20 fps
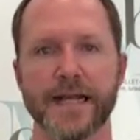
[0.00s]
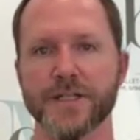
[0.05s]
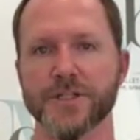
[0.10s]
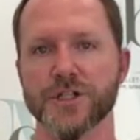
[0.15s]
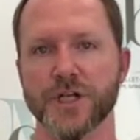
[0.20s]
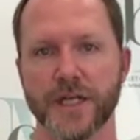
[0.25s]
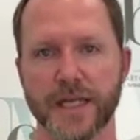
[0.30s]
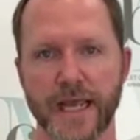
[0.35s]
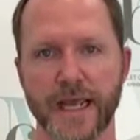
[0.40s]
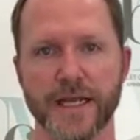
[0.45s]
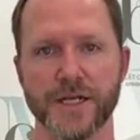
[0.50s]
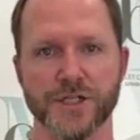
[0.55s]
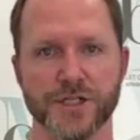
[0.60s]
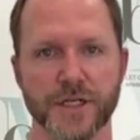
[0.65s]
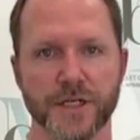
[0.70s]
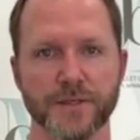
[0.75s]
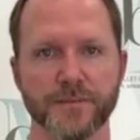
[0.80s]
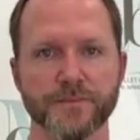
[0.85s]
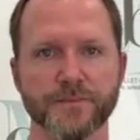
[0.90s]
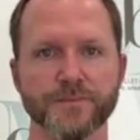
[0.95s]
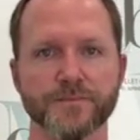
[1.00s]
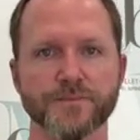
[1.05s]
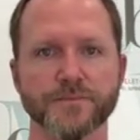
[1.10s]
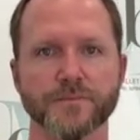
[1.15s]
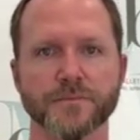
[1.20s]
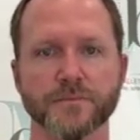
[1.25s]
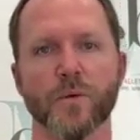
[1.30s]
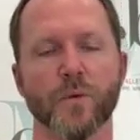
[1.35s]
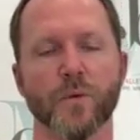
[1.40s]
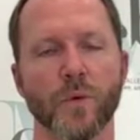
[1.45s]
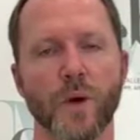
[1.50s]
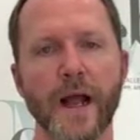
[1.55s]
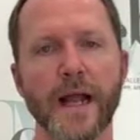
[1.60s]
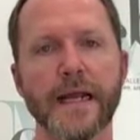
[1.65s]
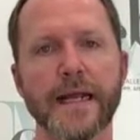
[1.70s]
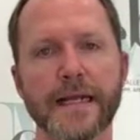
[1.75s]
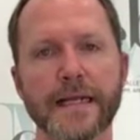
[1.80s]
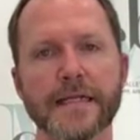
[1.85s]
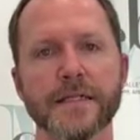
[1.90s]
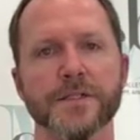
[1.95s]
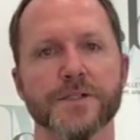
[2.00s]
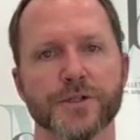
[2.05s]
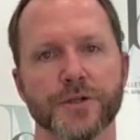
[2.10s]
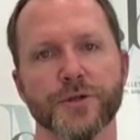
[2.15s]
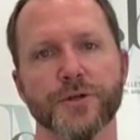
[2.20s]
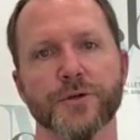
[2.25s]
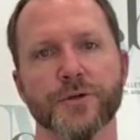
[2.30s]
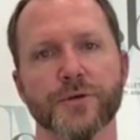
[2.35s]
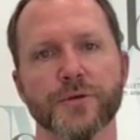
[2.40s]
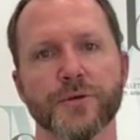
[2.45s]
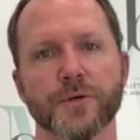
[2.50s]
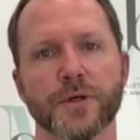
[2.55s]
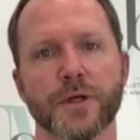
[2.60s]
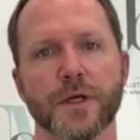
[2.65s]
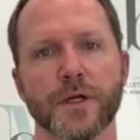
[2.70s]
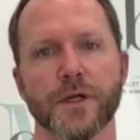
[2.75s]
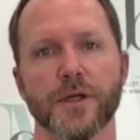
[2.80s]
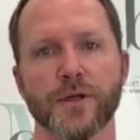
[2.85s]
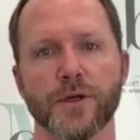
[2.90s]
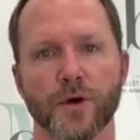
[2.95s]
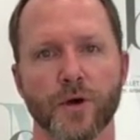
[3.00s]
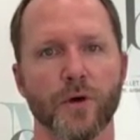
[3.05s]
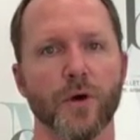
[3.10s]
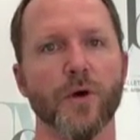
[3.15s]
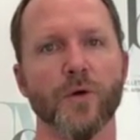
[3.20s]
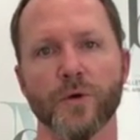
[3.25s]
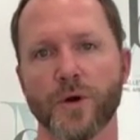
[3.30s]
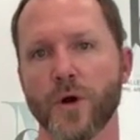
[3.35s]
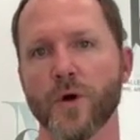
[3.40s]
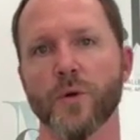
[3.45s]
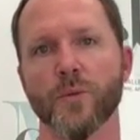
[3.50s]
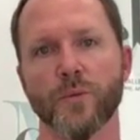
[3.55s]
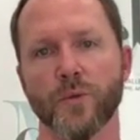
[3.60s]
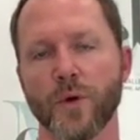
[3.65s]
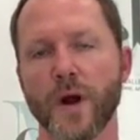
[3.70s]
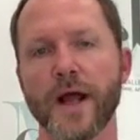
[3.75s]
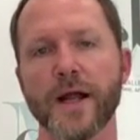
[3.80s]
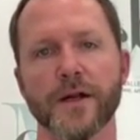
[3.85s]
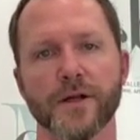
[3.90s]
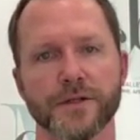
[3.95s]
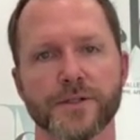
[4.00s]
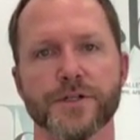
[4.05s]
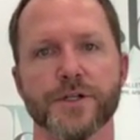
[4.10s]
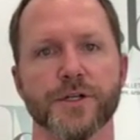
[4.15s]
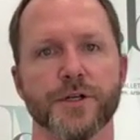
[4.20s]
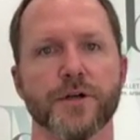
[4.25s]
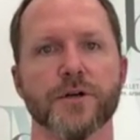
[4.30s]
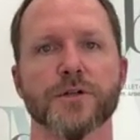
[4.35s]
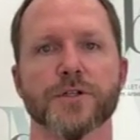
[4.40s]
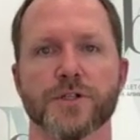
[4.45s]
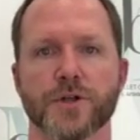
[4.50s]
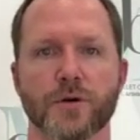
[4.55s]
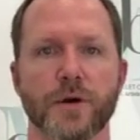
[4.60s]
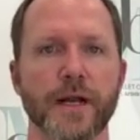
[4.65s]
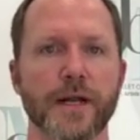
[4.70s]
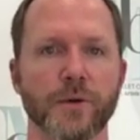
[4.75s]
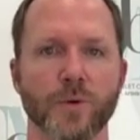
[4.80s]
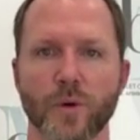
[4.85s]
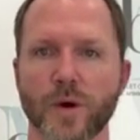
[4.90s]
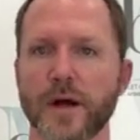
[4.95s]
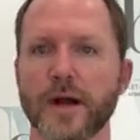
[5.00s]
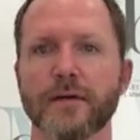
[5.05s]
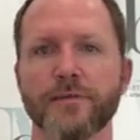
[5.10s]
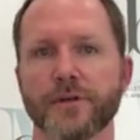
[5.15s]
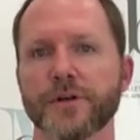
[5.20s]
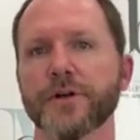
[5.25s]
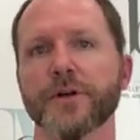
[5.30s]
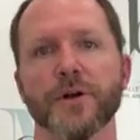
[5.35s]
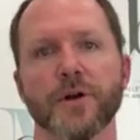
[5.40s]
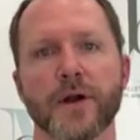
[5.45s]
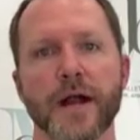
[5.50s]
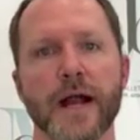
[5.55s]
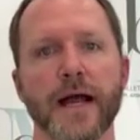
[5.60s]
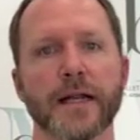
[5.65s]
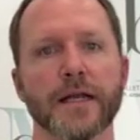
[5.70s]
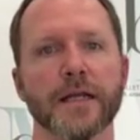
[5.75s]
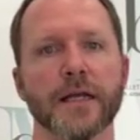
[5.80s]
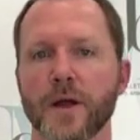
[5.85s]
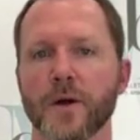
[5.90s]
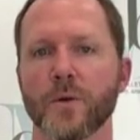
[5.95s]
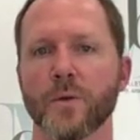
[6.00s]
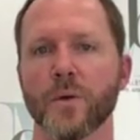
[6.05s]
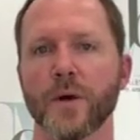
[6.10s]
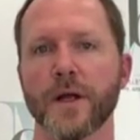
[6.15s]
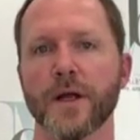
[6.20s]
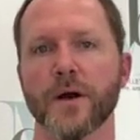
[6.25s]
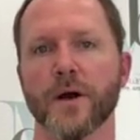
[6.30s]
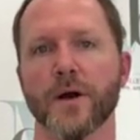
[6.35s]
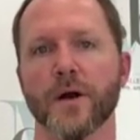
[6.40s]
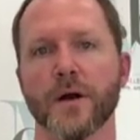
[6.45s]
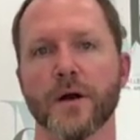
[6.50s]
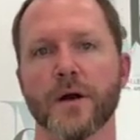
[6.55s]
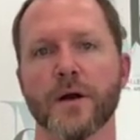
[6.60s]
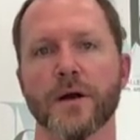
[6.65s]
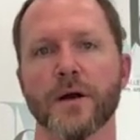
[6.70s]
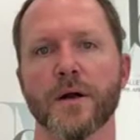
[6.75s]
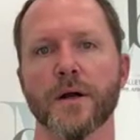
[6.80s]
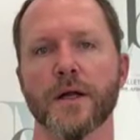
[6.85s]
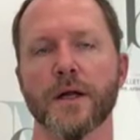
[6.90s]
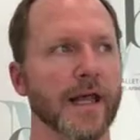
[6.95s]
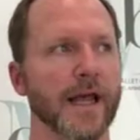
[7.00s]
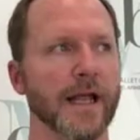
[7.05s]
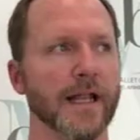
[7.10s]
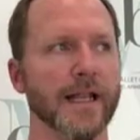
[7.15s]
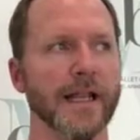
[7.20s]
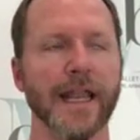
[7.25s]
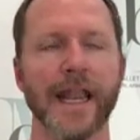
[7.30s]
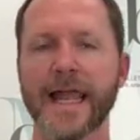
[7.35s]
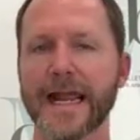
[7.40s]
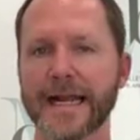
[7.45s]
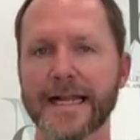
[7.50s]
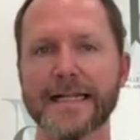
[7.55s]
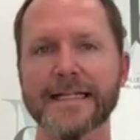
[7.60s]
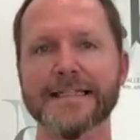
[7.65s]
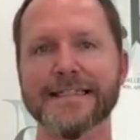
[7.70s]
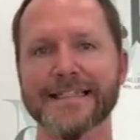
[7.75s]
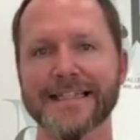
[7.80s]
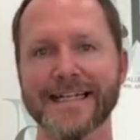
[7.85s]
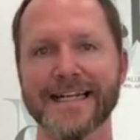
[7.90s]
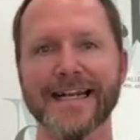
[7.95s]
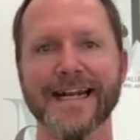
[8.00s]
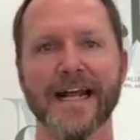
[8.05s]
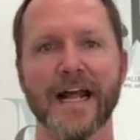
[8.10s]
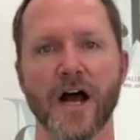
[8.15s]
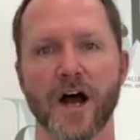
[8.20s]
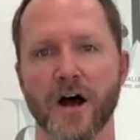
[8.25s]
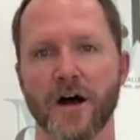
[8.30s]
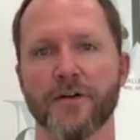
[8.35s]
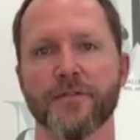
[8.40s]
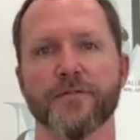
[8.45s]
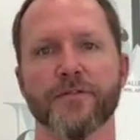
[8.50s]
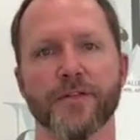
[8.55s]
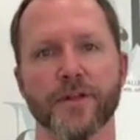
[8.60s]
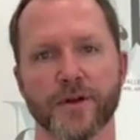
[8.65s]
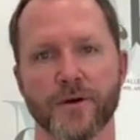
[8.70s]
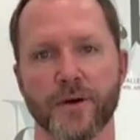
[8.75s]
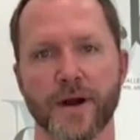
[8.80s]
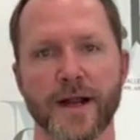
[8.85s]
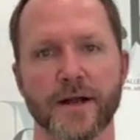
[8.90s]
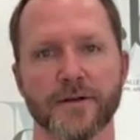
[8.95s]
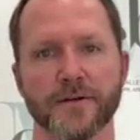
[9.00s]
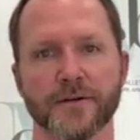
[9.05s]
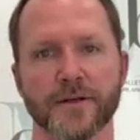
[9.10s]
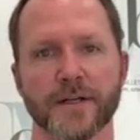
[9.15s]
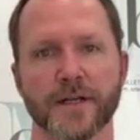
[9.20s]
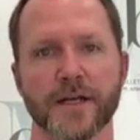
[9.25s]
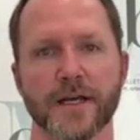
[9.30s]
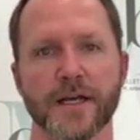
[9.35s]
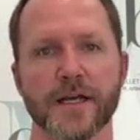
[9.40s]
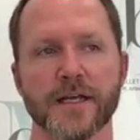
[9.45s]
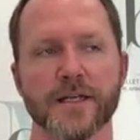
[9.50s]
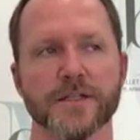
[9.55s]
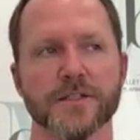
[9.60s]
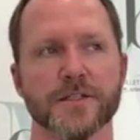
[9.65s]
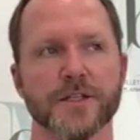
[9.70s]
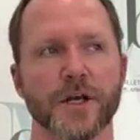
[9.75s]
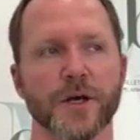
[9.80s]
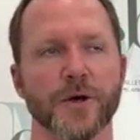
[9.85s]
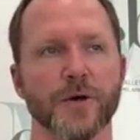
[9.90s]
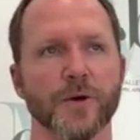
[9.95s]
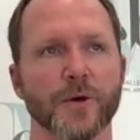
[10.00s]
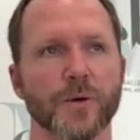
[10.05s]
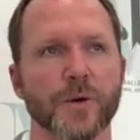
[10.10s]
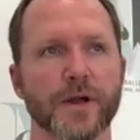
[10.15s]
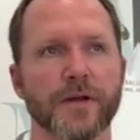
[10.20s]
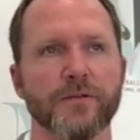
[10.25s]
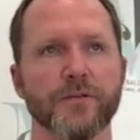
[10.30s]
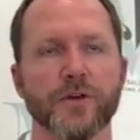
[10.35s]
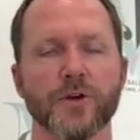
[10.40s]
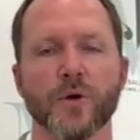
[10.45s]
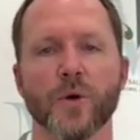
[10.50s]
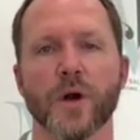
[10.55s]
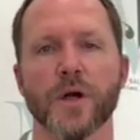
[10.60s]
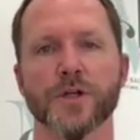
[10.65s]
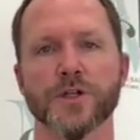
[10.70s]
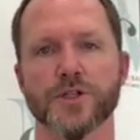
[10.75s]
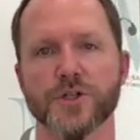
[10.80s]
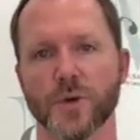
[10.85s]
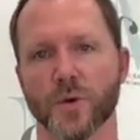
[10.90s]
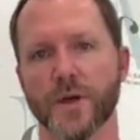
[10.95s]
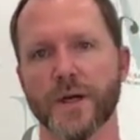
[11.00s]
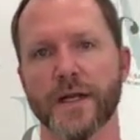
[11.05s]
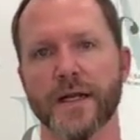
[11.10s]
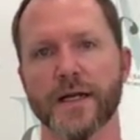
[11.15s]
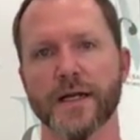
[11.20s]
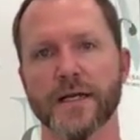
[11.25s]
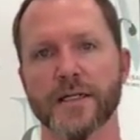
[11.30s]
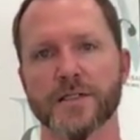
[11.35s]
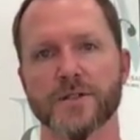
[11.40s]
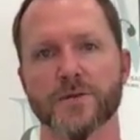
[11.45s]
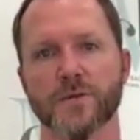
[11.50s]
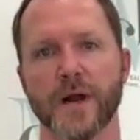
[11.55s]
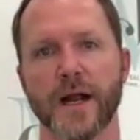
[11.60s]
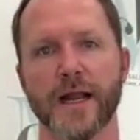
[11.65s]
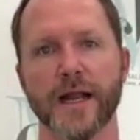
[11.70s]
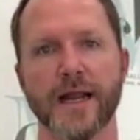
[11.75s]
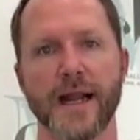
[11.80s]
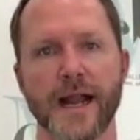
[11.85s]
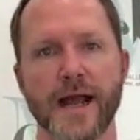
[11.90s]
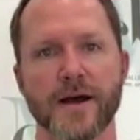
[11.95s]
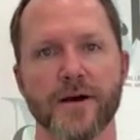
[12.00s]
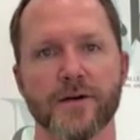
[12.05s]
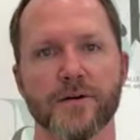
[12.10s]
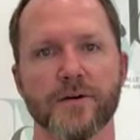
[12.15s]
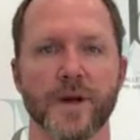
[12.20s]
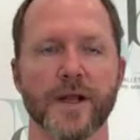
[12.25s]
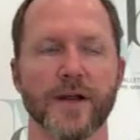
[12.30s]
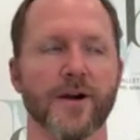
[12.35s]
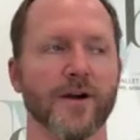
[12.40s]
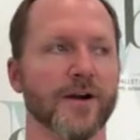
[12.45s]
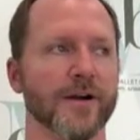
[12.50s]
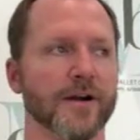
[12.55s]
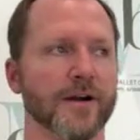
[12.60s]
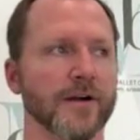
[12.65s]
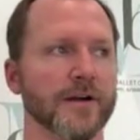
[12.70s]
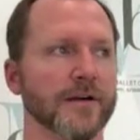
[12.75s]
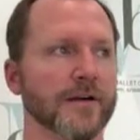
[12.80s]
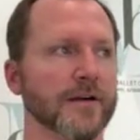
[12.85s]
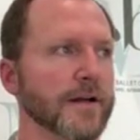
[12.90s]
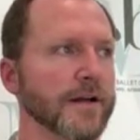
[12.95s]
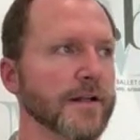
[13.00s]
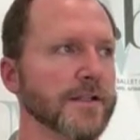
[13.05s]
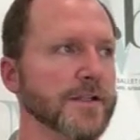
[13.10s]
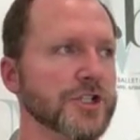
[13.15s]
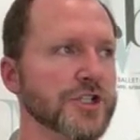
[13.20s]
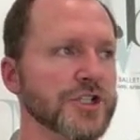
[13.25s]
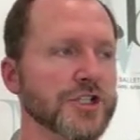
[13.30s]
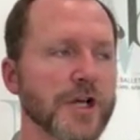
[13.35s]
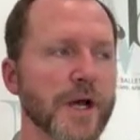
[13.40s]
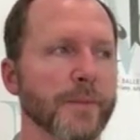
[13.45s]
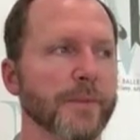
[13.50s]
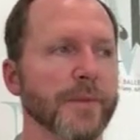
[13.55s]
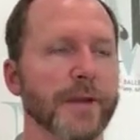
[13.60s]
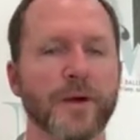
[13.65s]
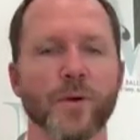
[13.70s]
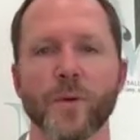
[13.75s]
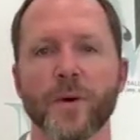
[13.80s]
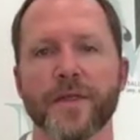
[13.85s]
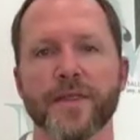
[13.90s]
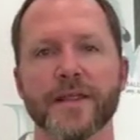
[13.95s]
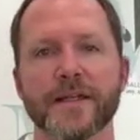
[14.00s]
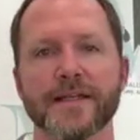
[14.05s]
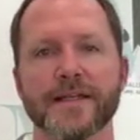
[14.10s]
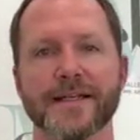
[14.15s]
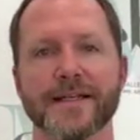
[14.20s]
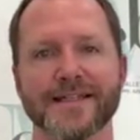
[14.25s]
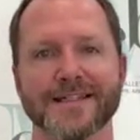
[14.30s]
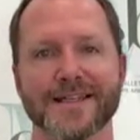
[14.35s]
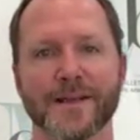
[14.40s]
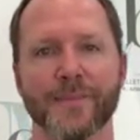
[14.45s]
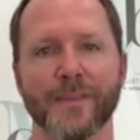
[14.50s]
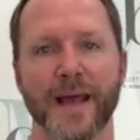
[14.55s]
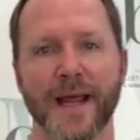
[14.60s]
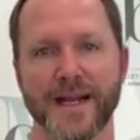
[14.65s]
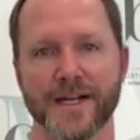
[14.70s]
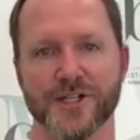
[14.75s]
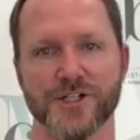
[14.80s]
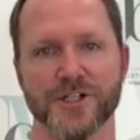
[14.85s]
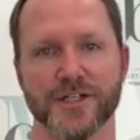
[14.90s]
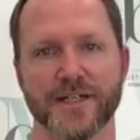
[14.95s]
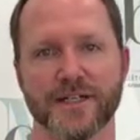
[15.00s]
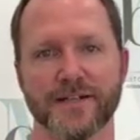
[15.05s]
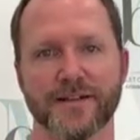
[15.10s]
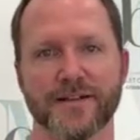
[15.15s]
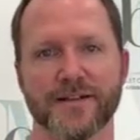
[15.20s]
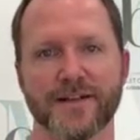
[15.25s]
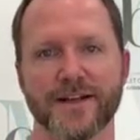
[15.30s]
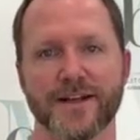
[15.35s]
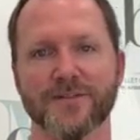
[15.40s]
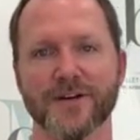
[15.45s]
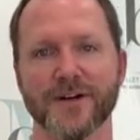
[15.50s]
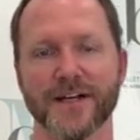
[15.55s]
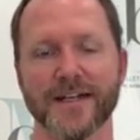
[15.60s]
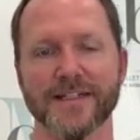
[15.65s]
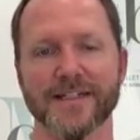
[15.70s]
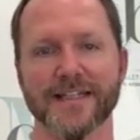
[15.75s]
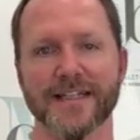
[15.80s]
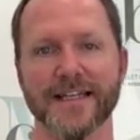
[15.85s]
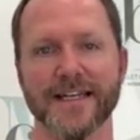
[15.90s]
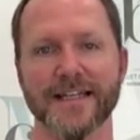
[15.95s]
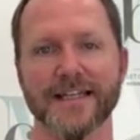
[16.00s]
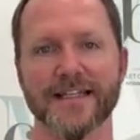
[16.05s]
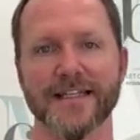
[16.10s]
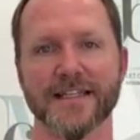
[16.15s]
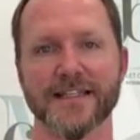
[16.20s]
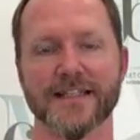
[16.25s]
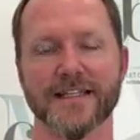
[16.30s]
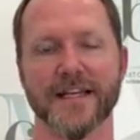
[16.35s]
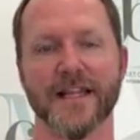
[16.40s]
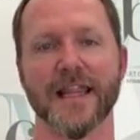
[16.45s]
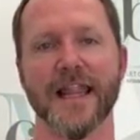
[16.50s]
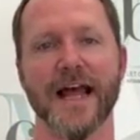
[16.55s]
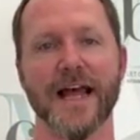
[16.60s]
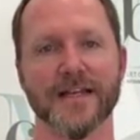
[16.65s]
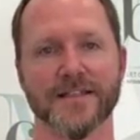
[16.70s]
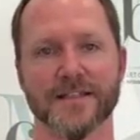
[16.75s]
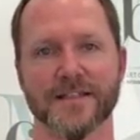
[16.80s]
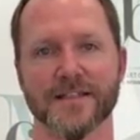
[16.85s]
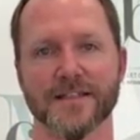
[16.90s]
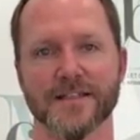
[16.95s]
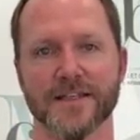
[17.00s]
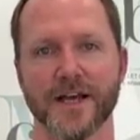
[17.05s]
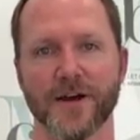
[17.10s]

education right into your own home, right onto your screen, wherever you're at. We are elated to get it off the ground. So if you are joining us right now, we are jumping with anticipation to get these classes